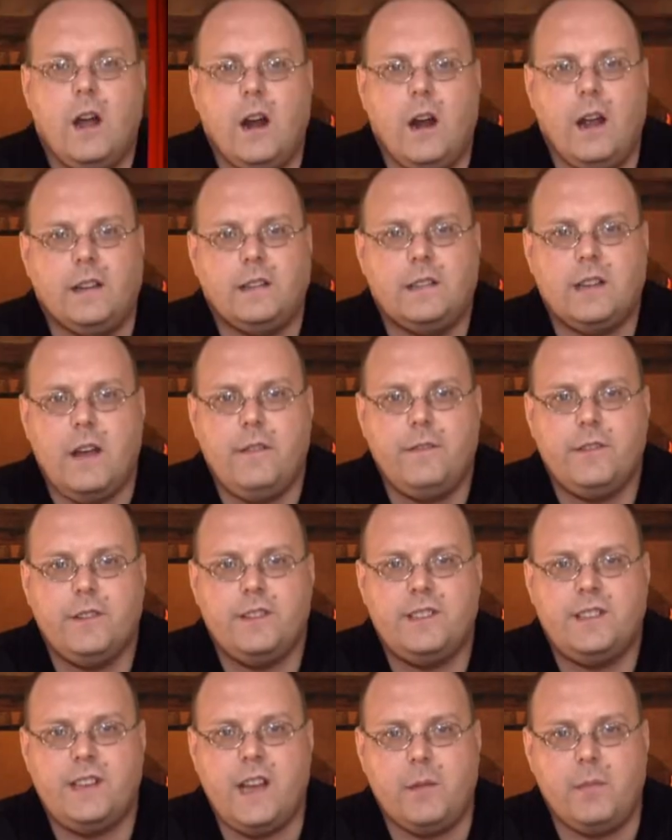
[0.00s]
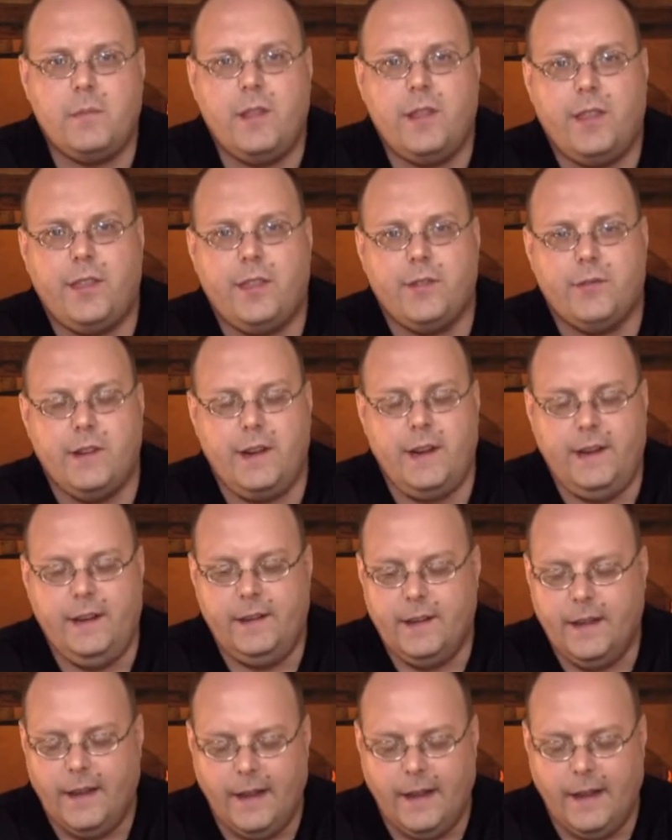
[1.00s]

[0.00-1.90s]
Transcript: All right, time for segment three.